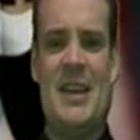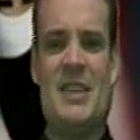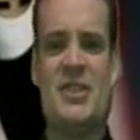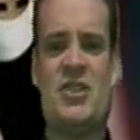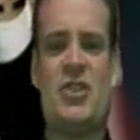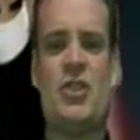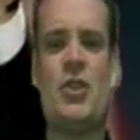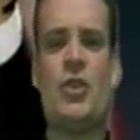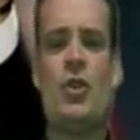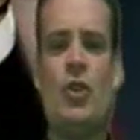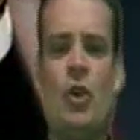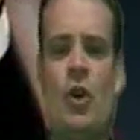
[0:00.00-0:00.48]
it
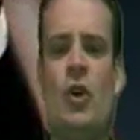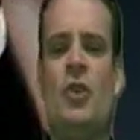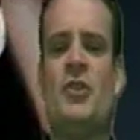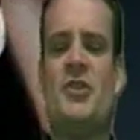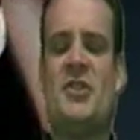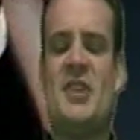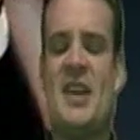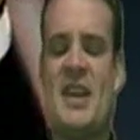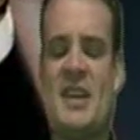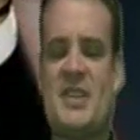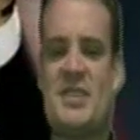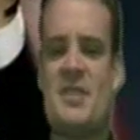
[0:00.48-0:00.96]
to the
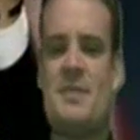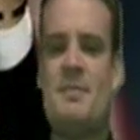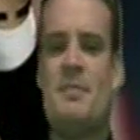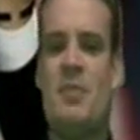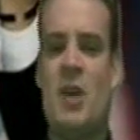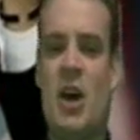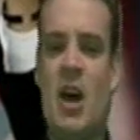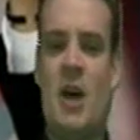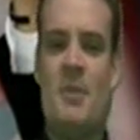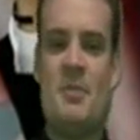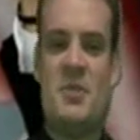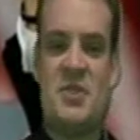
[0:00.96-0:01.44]
context and
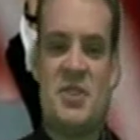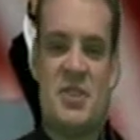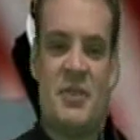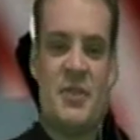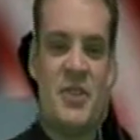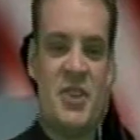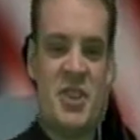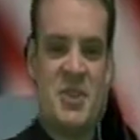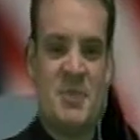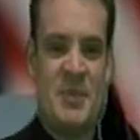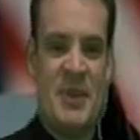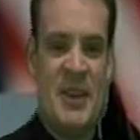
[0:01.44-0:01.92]
purpose of
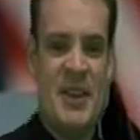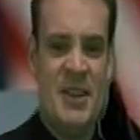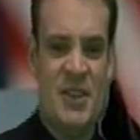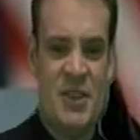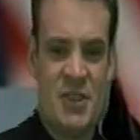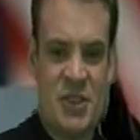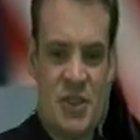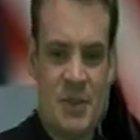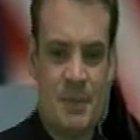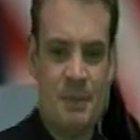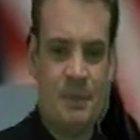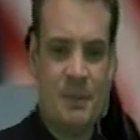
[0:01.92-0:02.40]
the
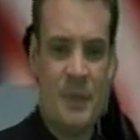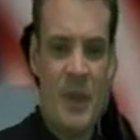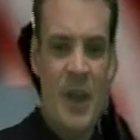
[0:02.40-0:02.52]
speech.